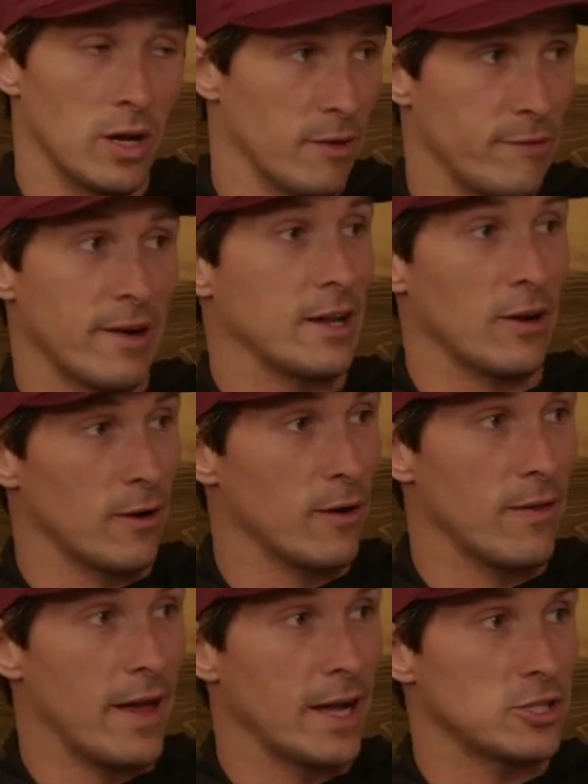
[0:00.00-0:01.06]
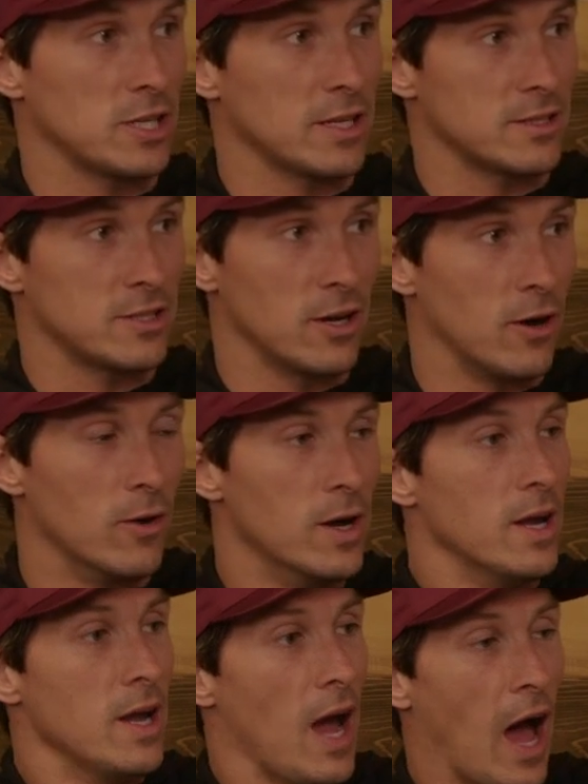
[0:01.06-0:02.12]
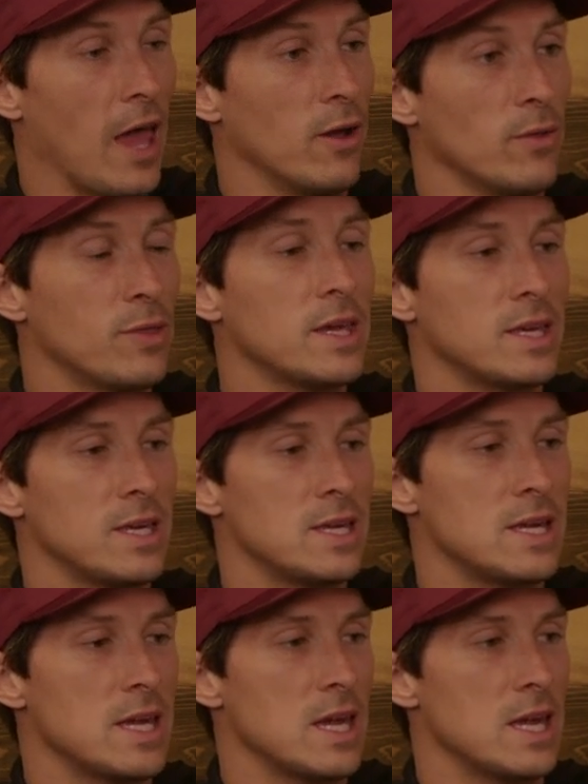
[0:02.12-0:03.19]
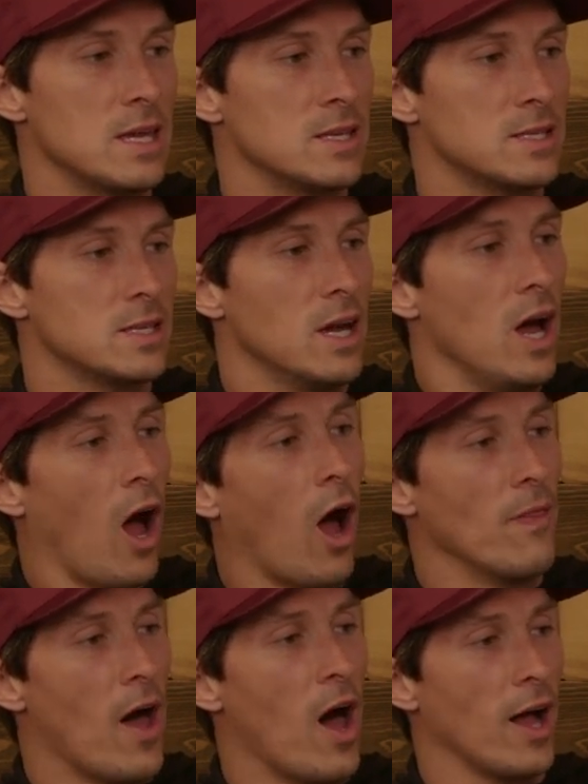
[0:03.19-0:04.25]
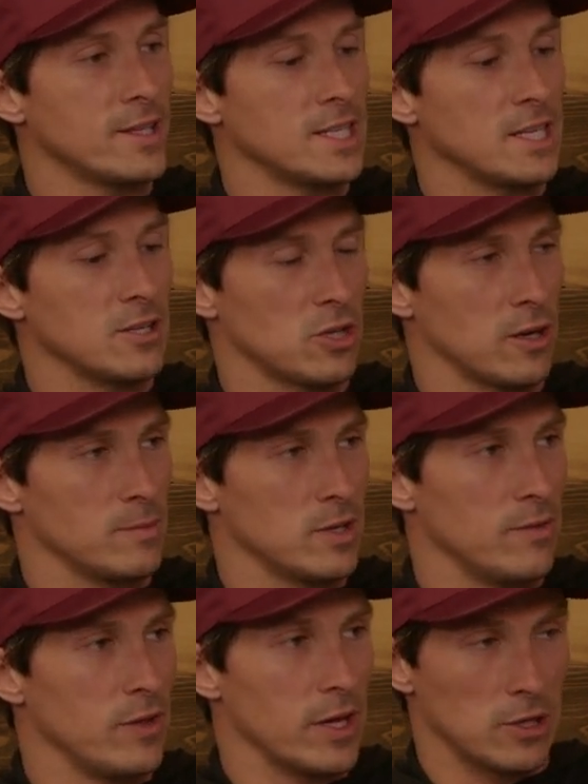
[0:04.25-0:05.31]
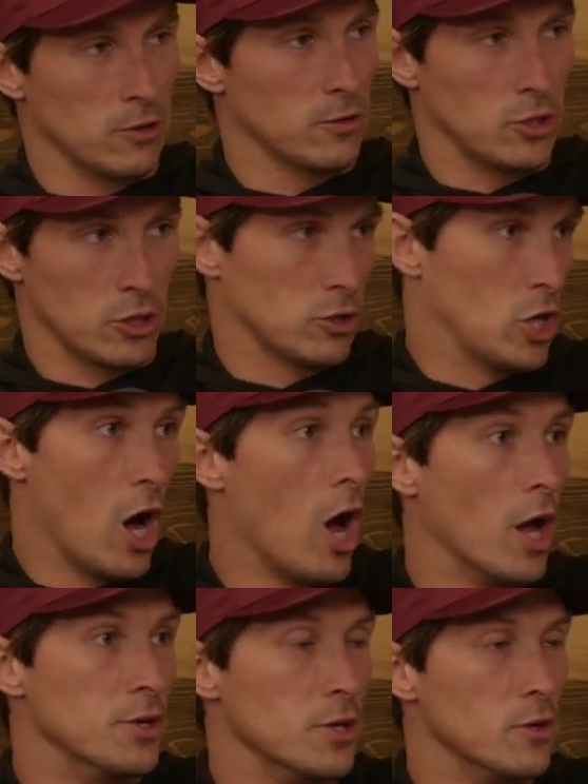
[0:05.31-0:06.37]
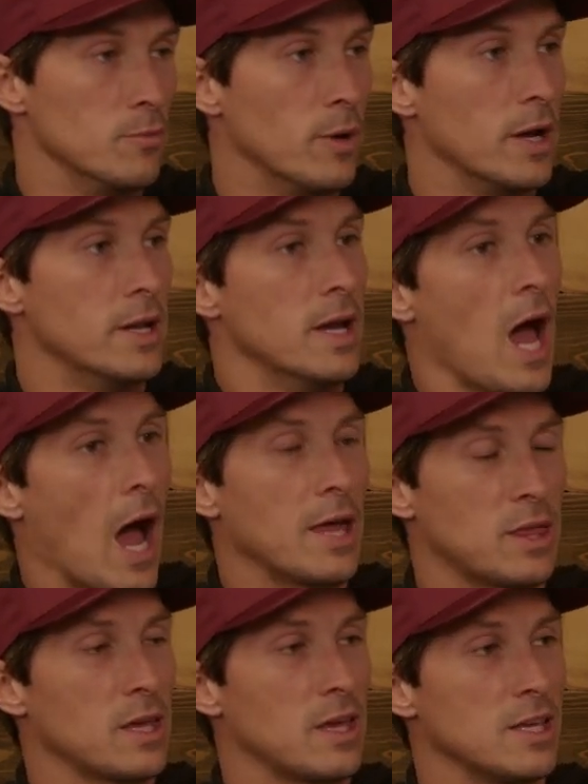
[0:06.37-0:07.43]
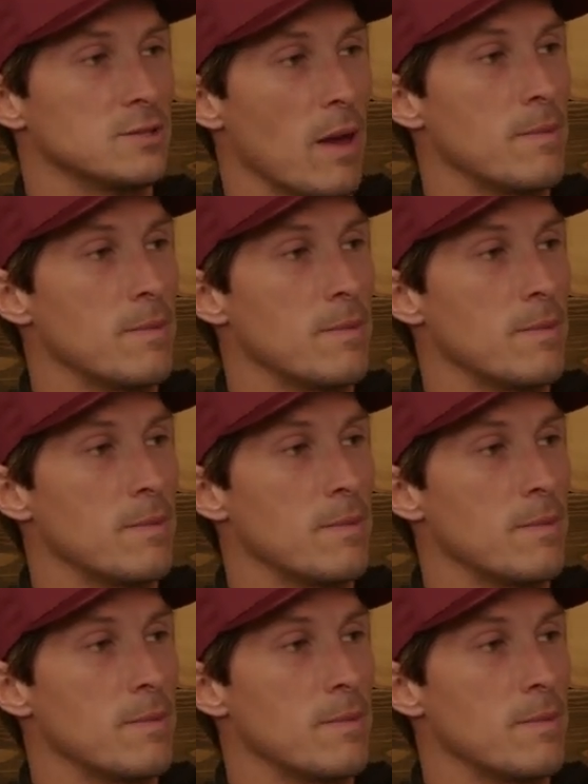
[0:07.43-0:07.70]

got to fucking earn that shit. So I don't think he is on the hot seat in terms of like, you're gone, dude. But I think he's